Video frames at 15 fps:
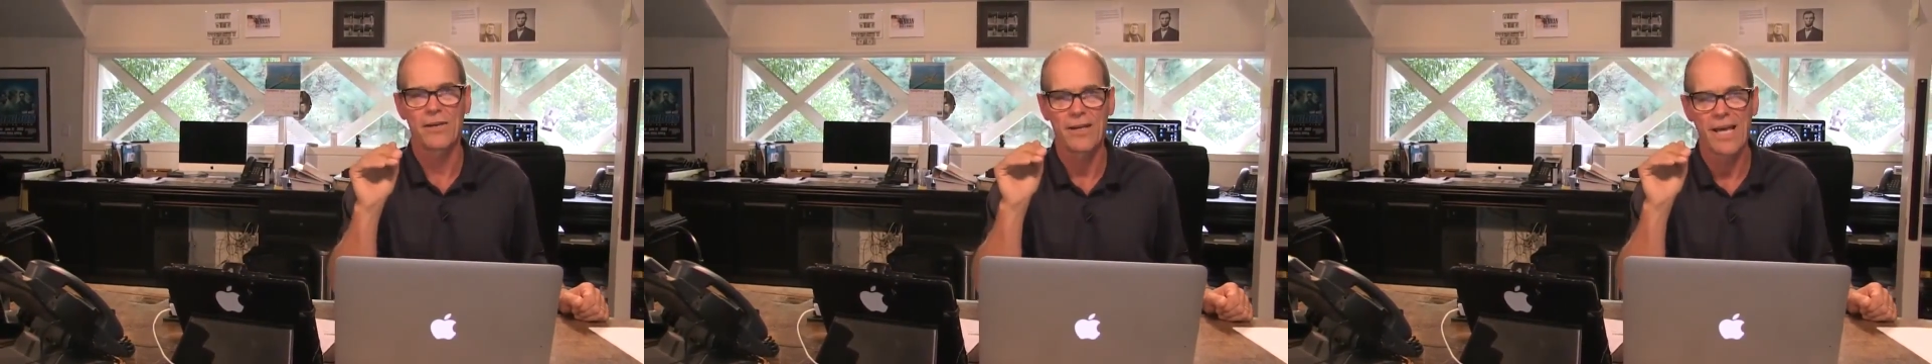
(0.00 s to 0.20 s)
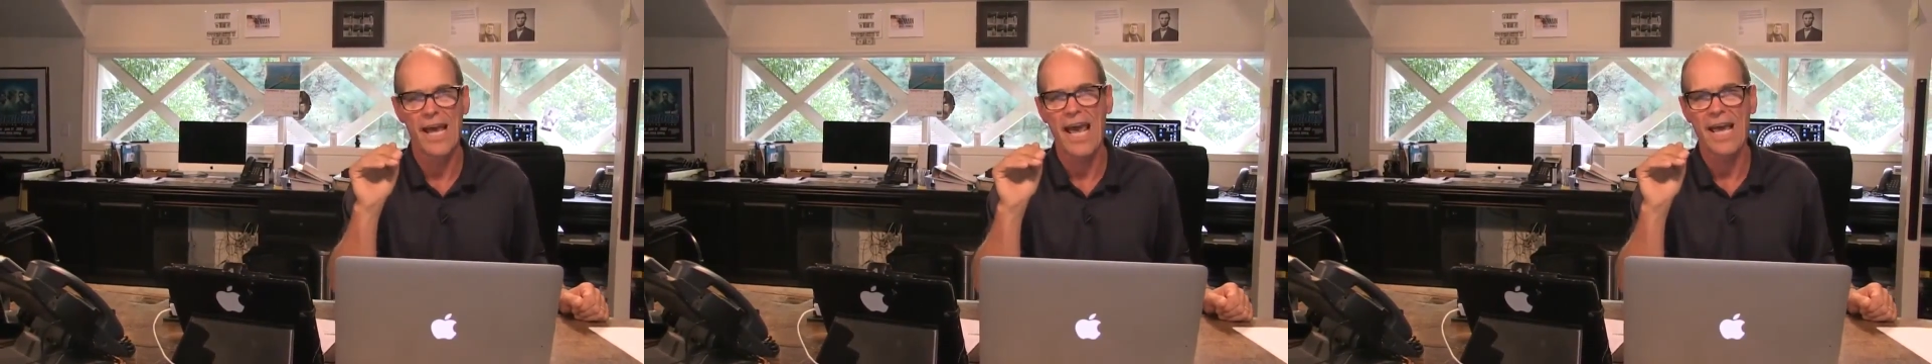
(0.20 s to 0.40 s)

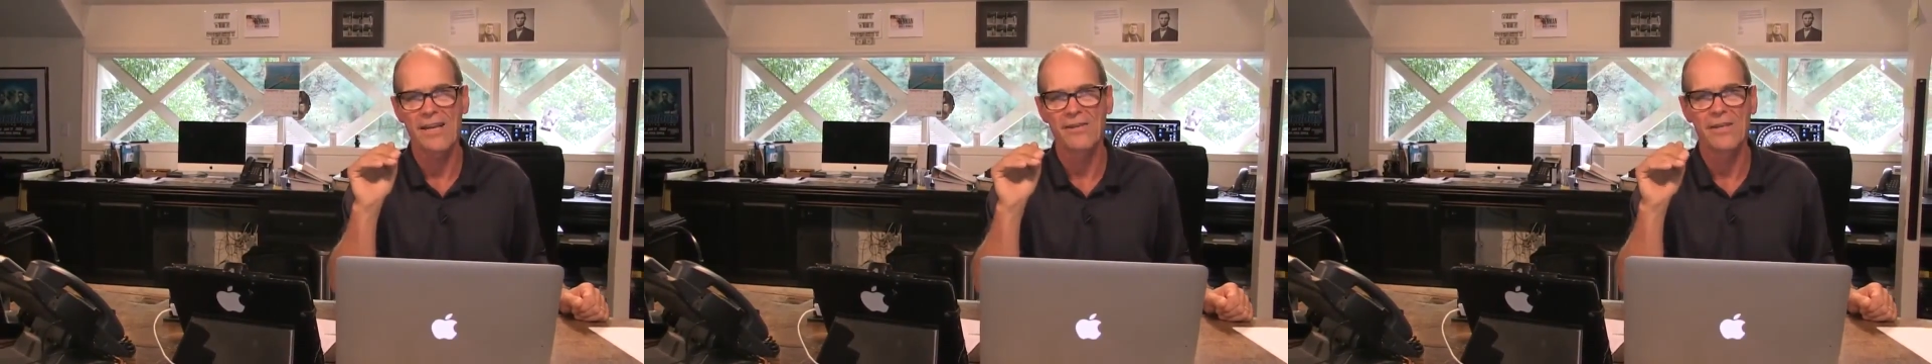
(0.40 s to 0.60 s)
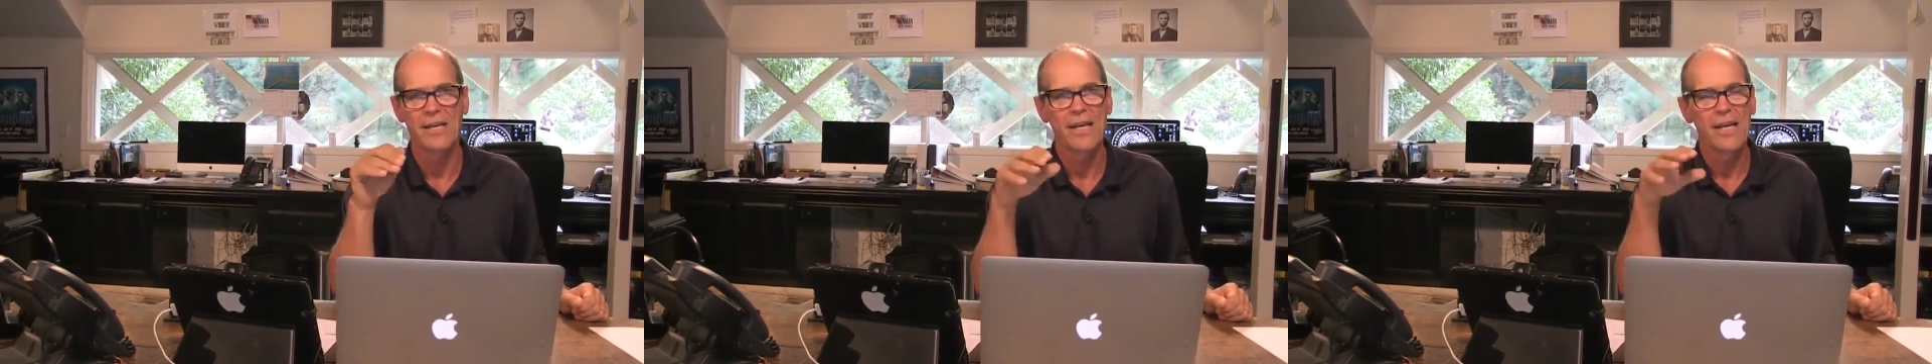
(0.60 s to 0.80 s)

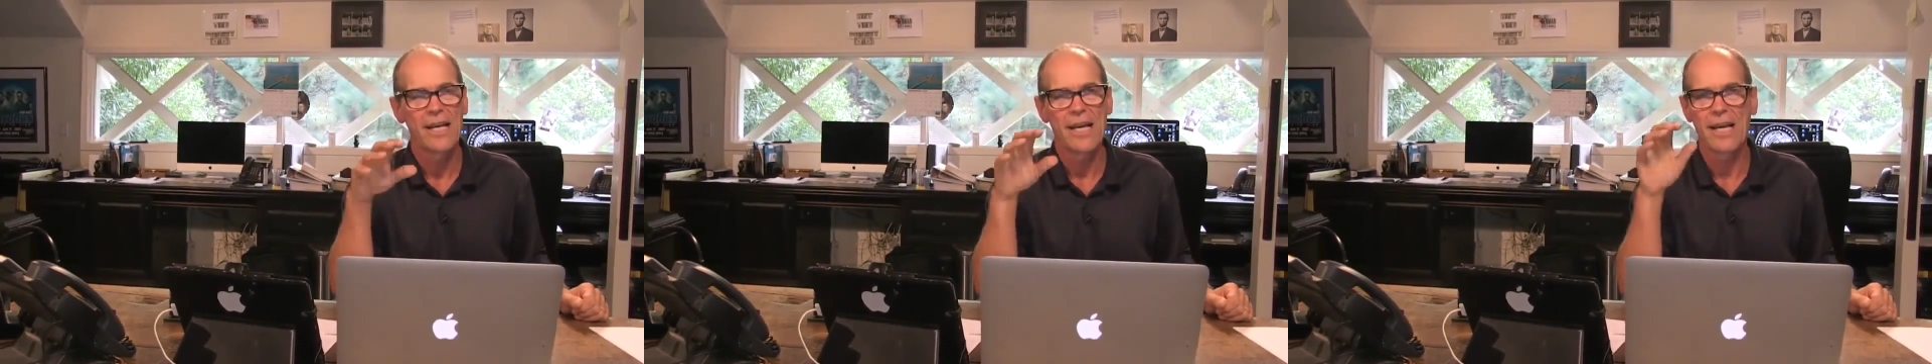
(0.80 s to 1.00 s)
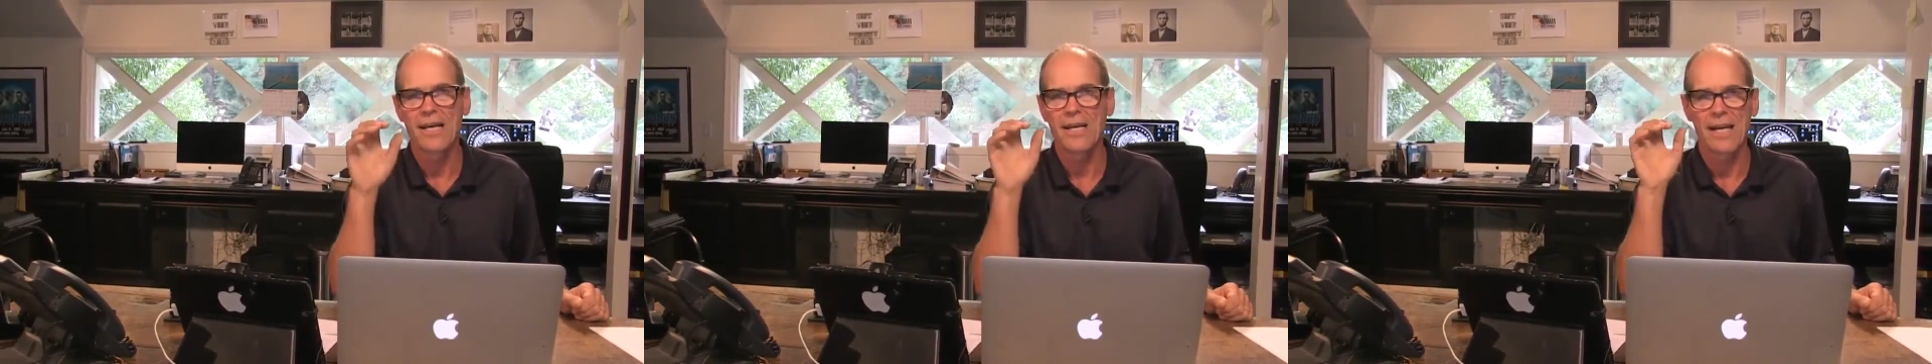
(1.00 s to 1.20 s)
case
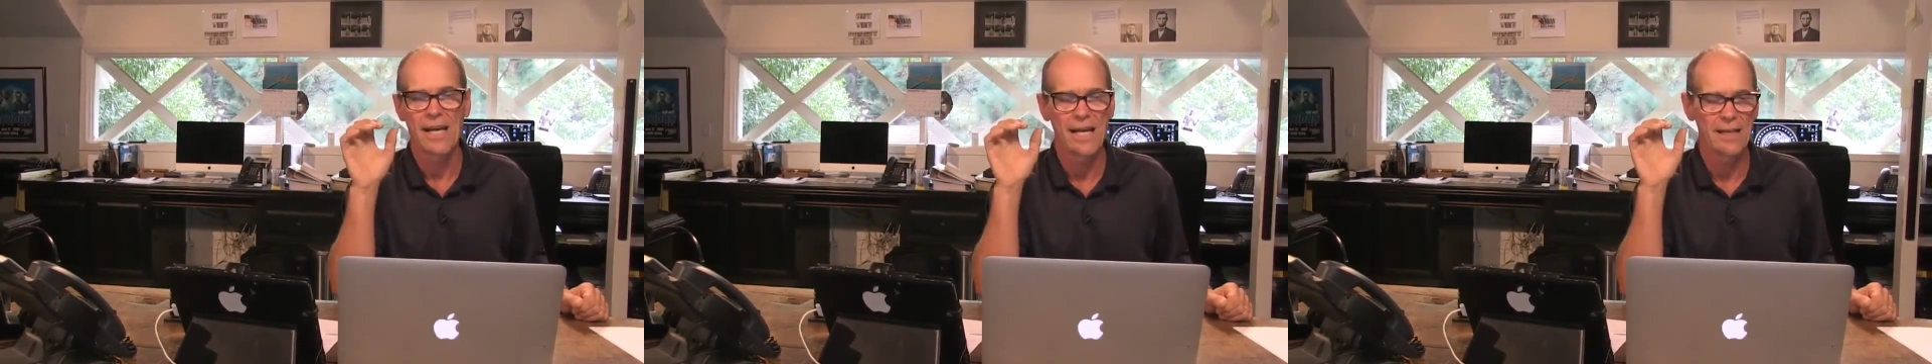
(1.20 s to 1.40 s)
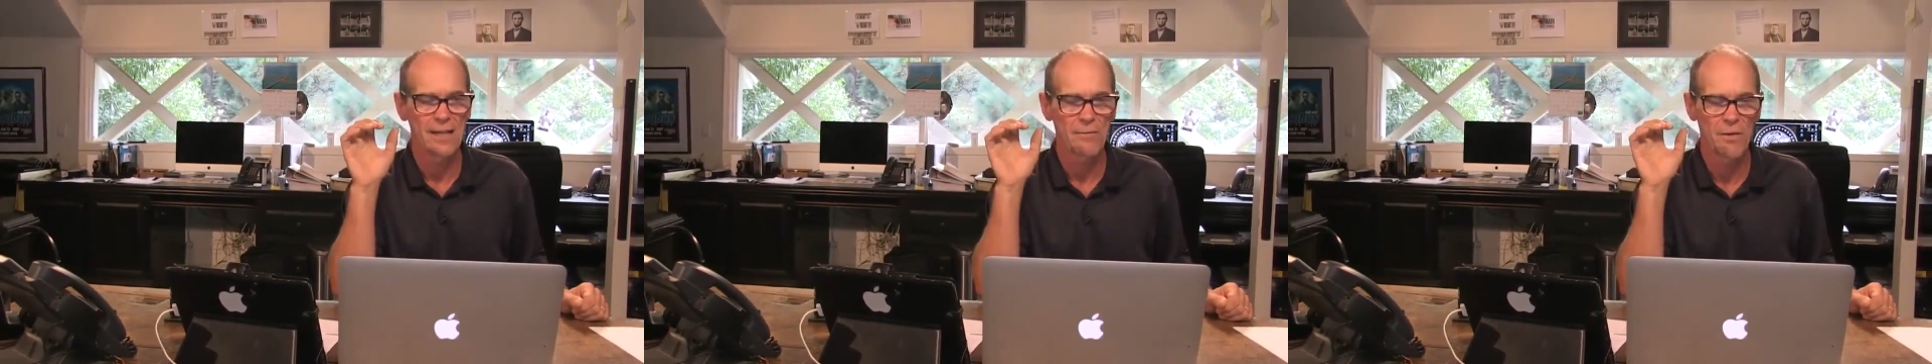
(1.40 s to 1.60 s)

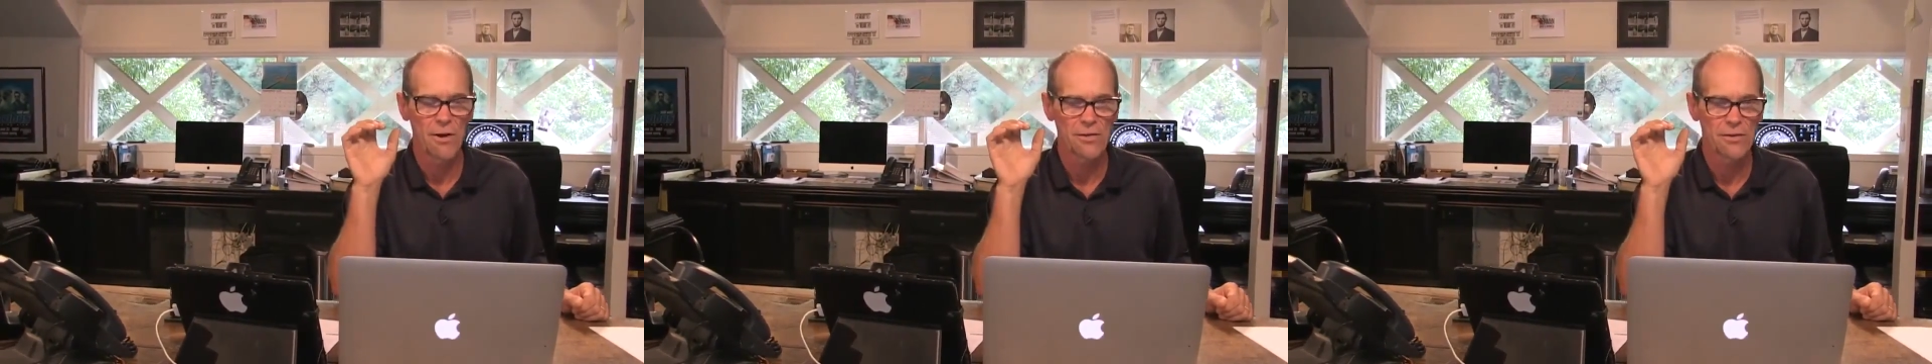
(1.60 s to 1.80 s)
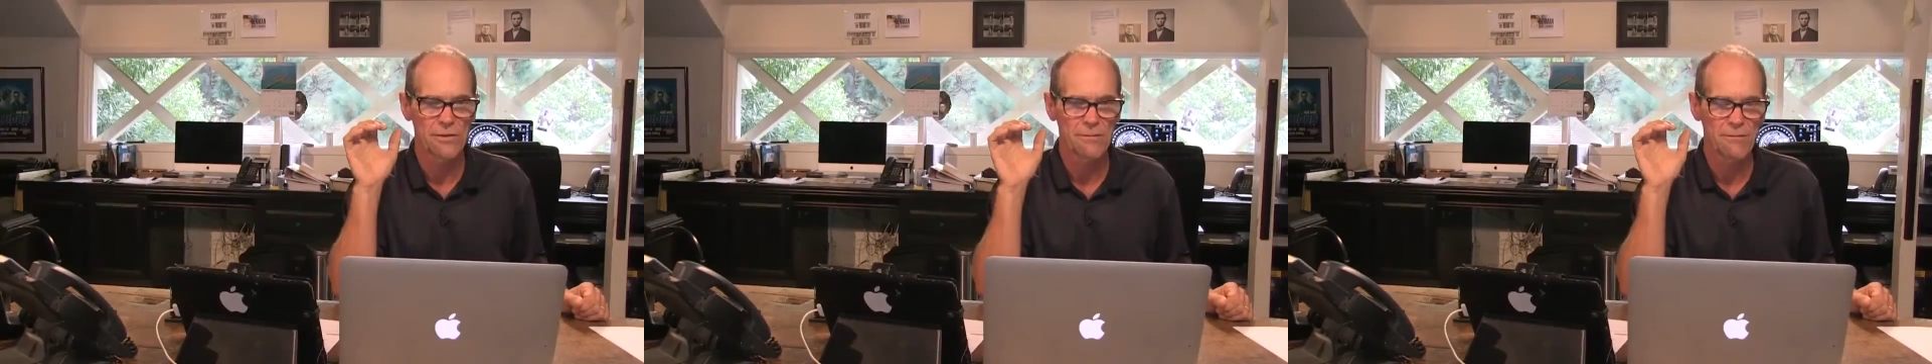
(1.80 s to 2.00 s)
in the
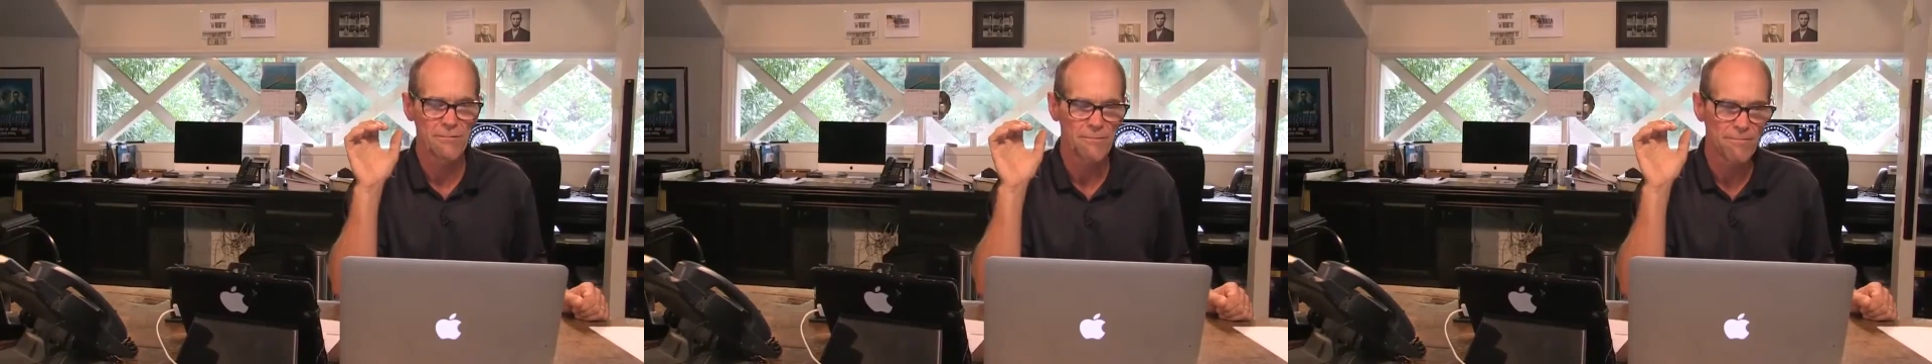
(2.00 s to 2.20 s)
most